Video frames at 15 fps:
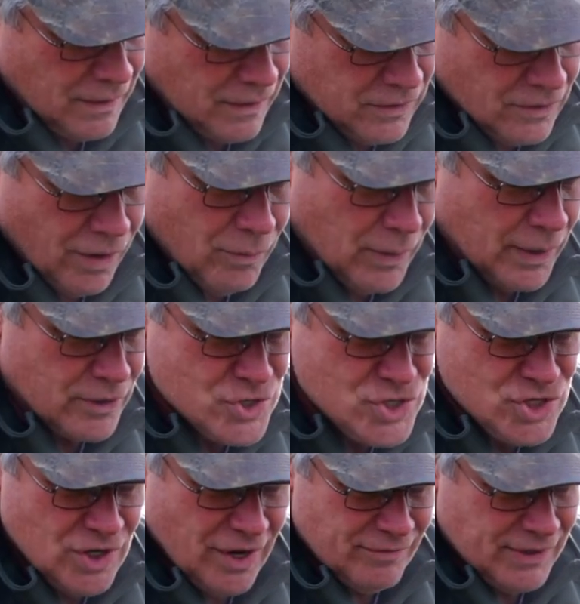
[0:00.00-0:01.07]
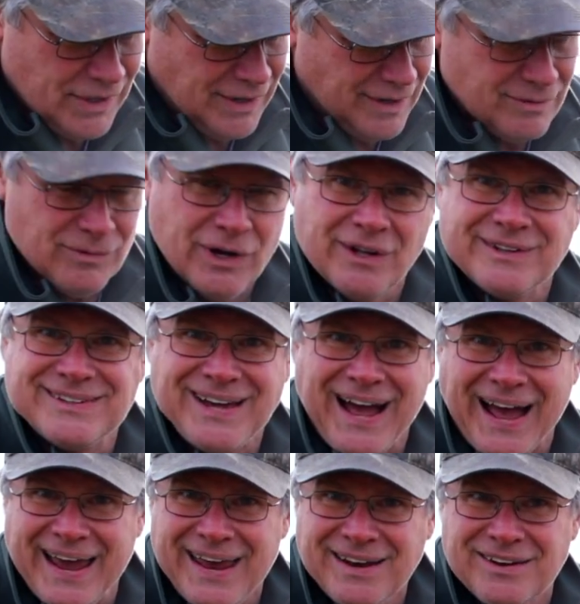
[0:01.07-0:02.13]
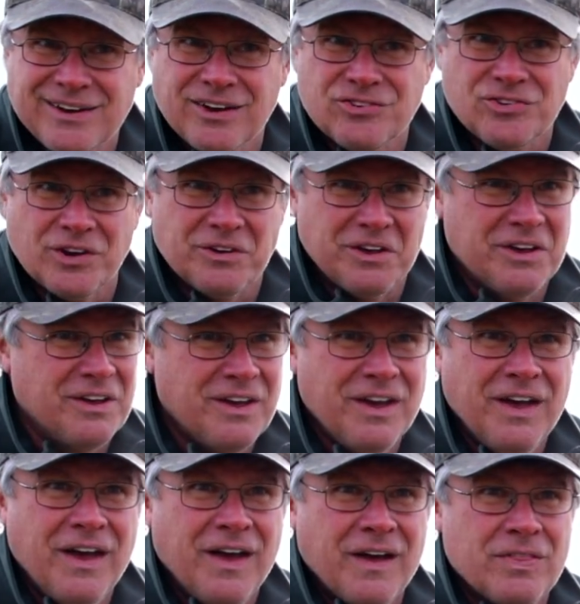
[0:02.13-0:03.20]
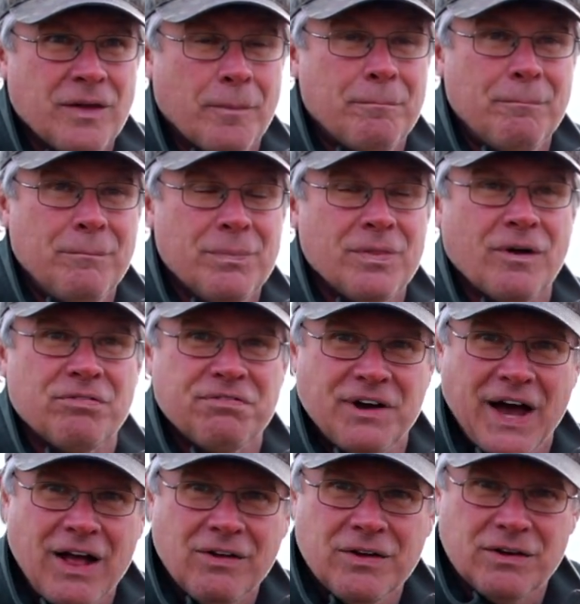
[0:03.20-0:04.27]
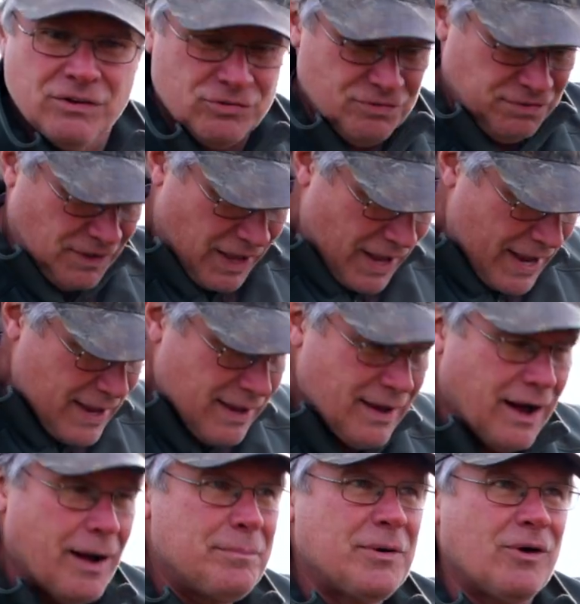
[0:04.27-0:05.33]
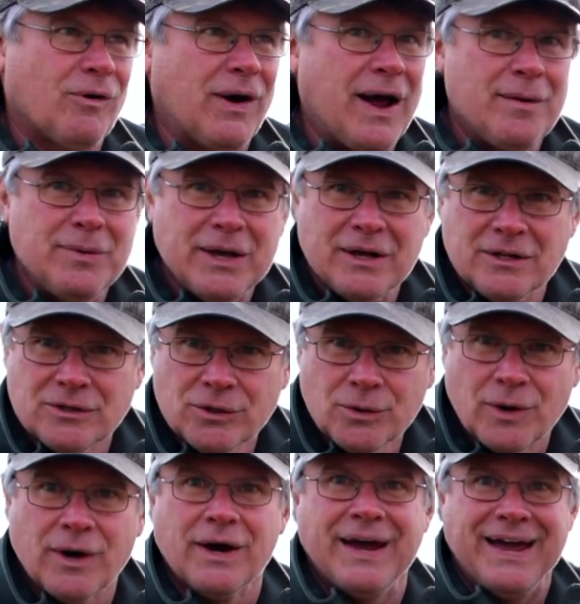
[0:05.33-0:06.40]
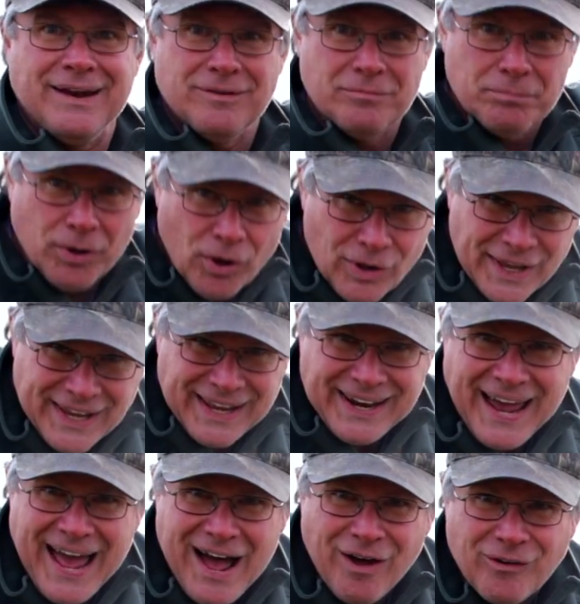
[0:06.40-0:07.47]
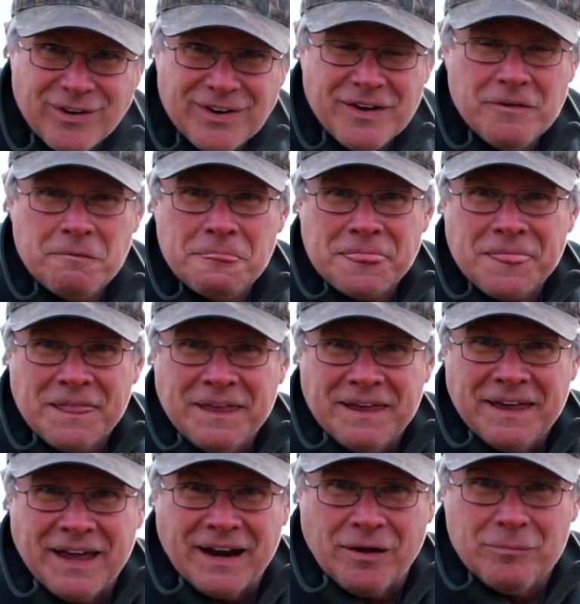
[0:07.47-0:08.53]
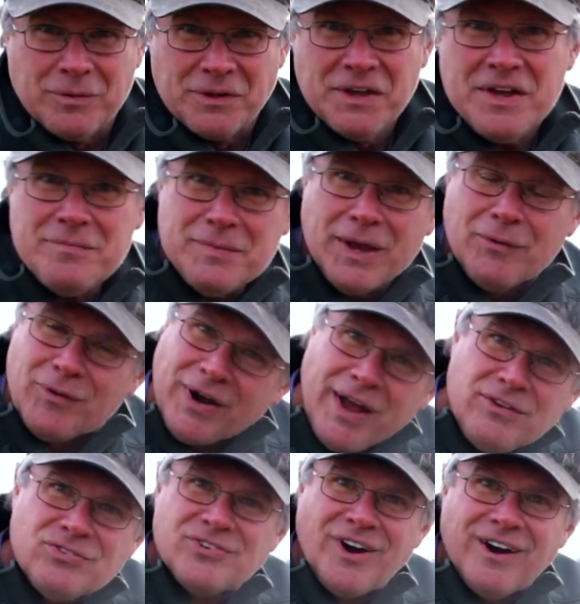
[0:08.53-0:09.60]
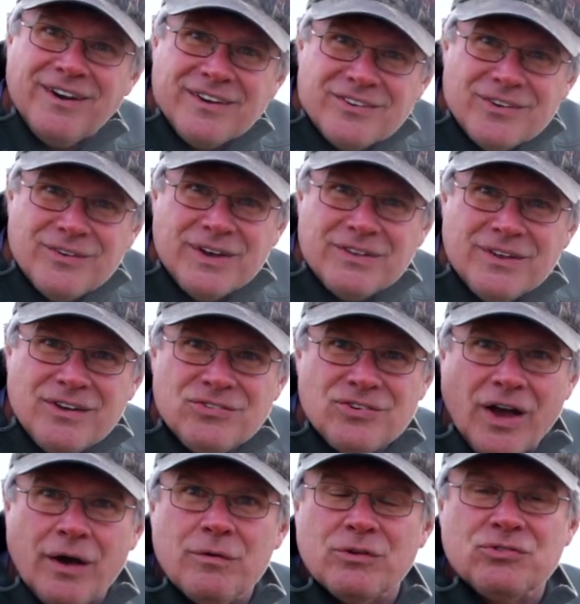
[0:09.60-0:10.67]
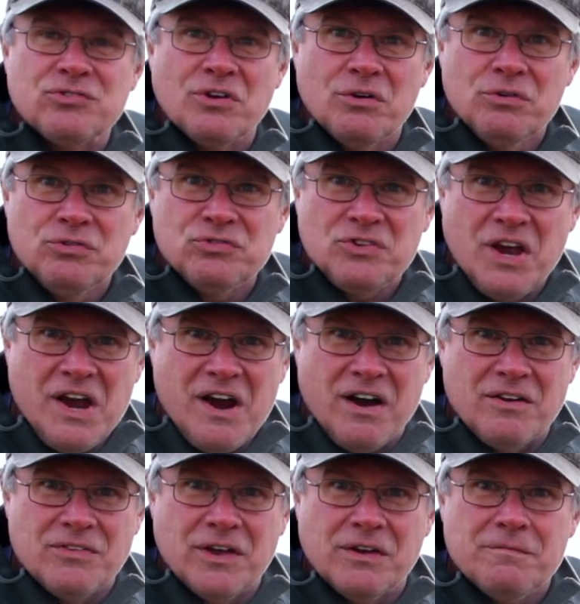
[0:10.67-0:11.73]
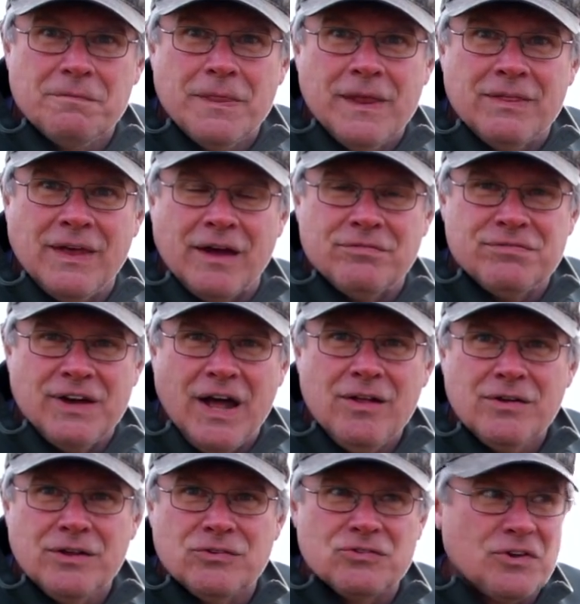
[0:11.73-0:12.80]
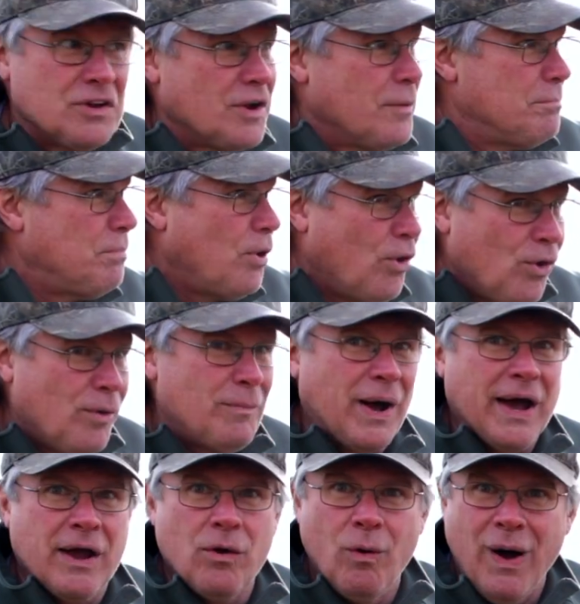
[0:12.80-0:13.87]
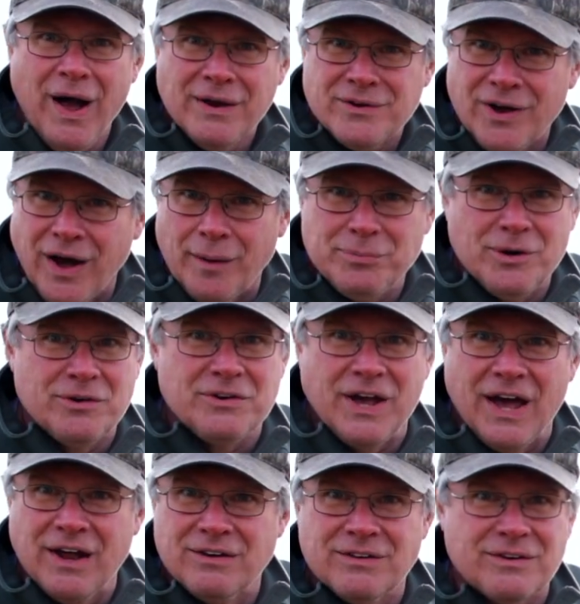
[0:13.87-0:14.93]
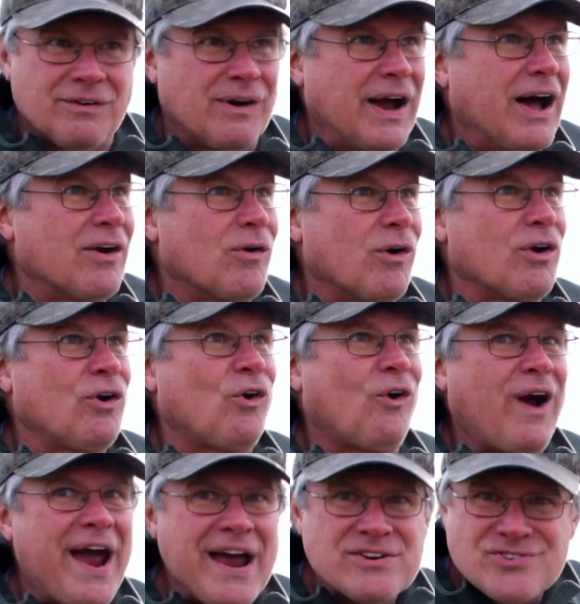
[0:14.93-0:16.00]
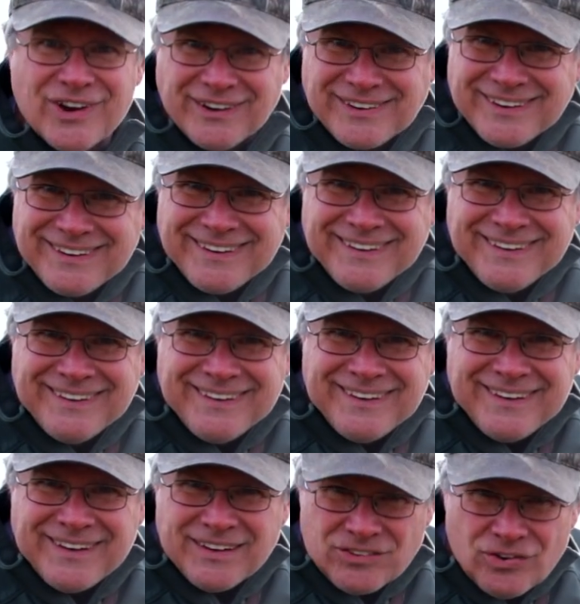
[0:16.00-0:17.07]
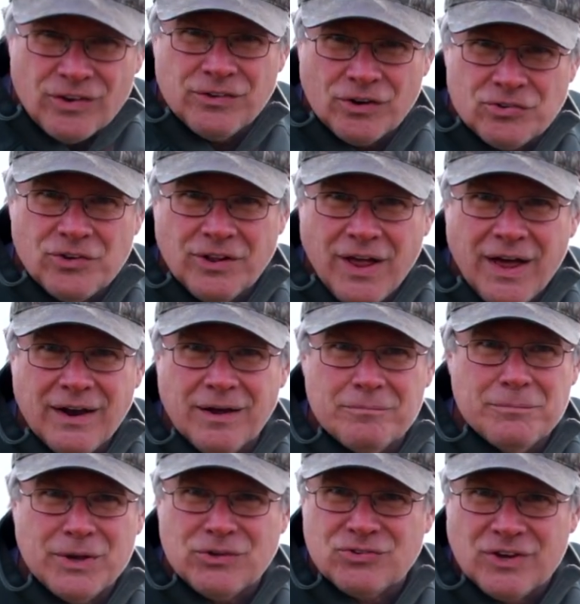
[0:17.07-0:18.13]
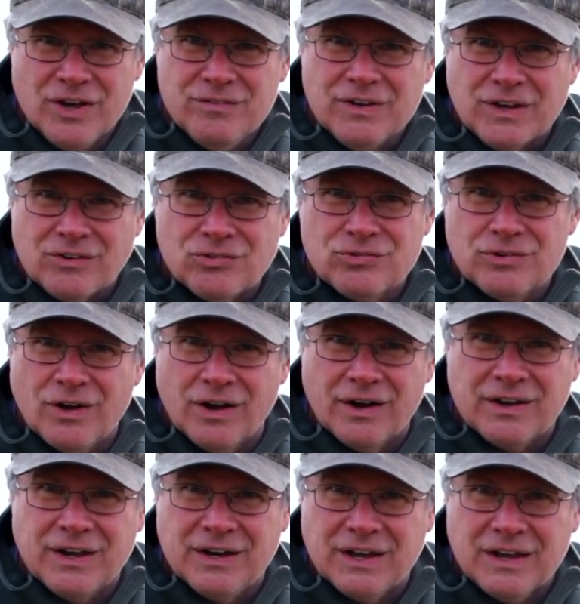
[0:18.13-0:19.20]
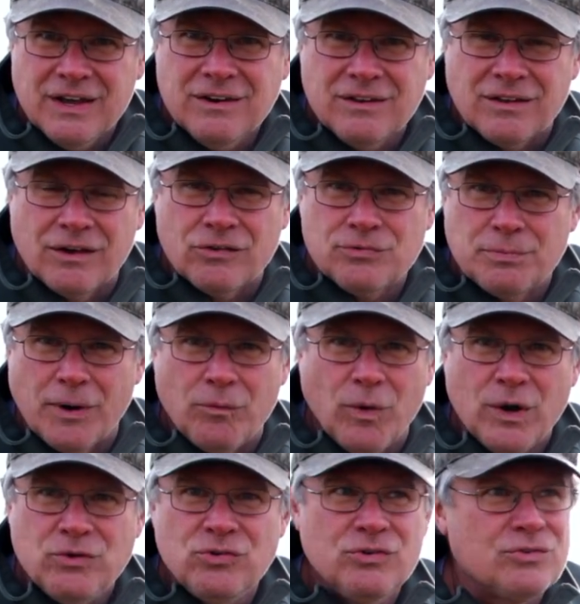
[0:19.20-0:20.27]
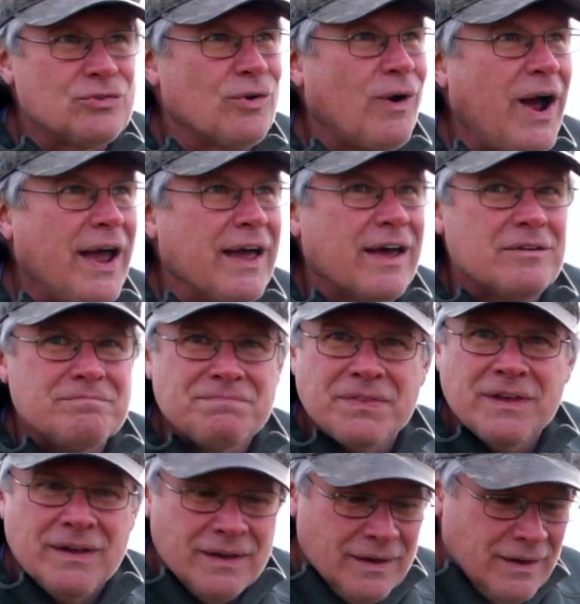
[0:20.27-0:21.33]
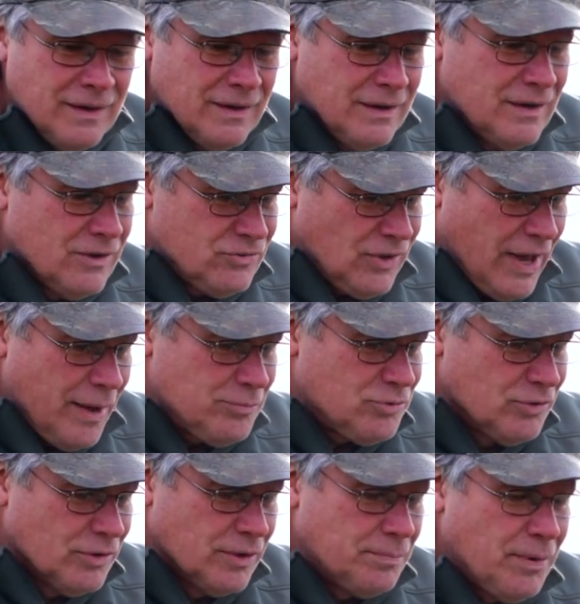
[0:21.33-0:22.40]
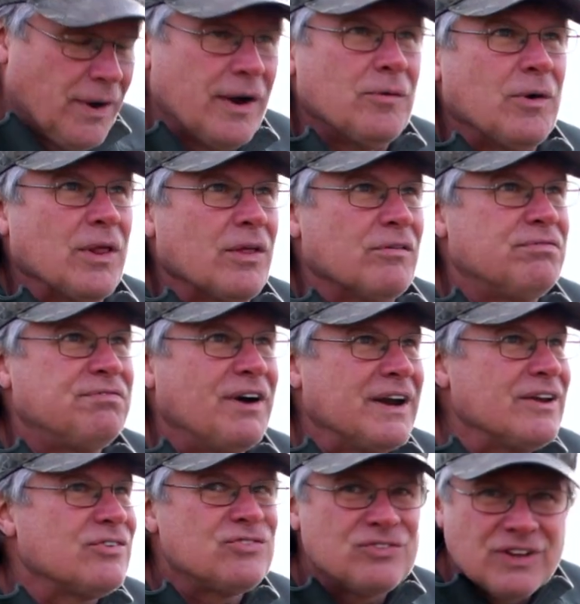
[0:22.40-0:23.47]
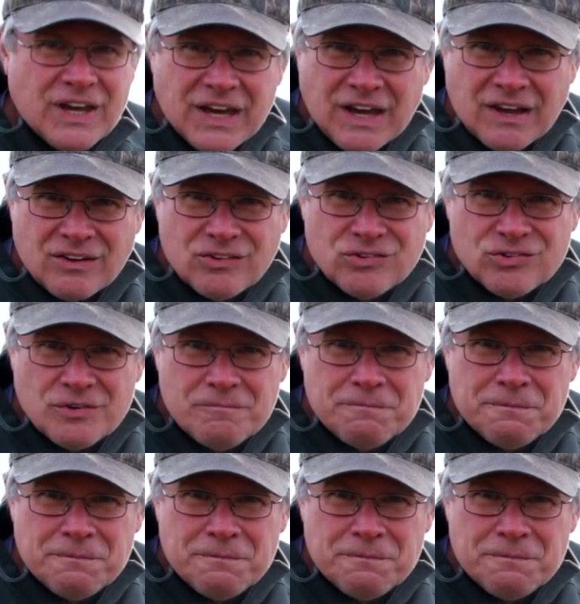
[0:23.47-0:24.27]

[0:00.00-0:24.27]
You don't want to shove it in real tight because the falcon is flying up, grabbing a lure and pulling it out. And believe me, when I started doing this, I was so scared that that falcon's going to pull my quadcopter down to the ground or crash it. And so there's a lot of misgivings getting into this, but once you try it, it is absolutely probably one of the funnest things